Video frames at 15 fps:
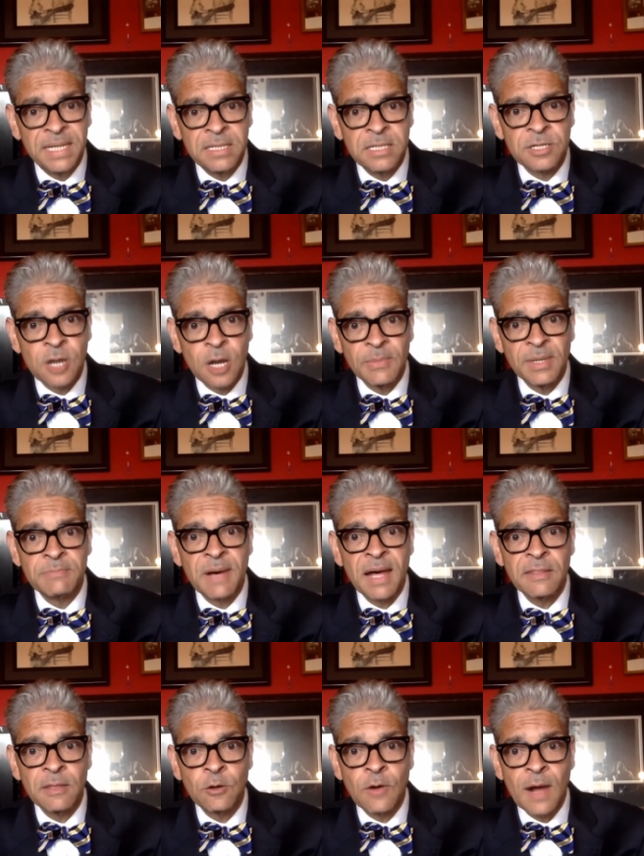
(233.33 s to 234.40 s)
determined
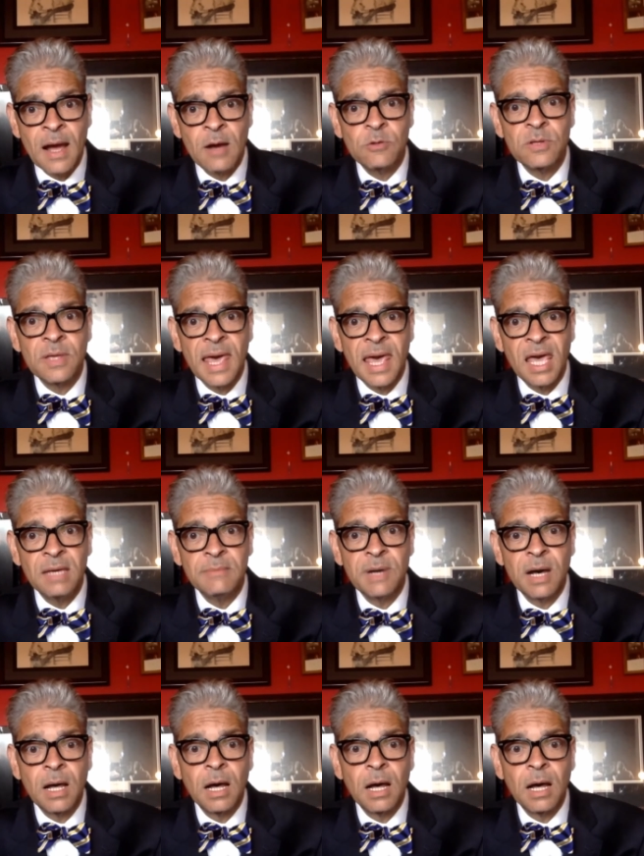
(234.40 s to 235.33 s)
by the ground game